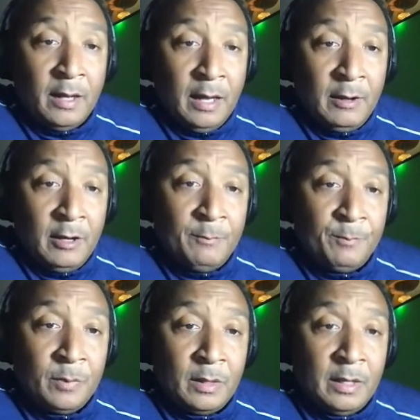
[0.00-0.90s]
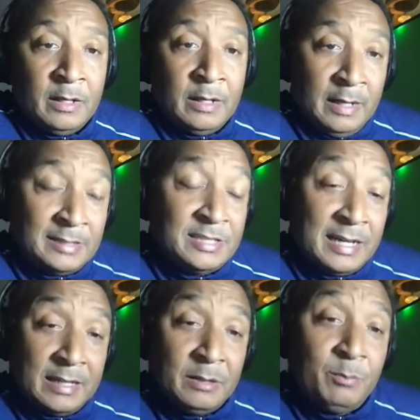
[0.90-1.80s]
And actually, I
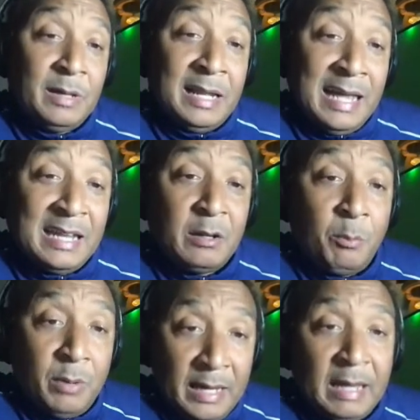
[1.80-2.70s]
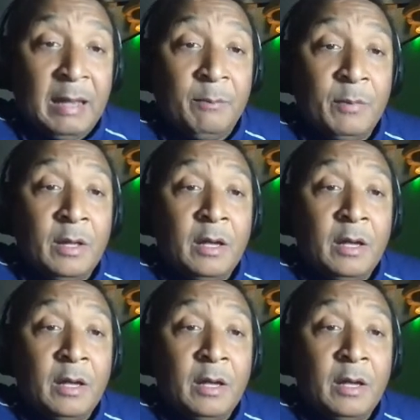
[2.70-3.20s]
give them a lot of the blame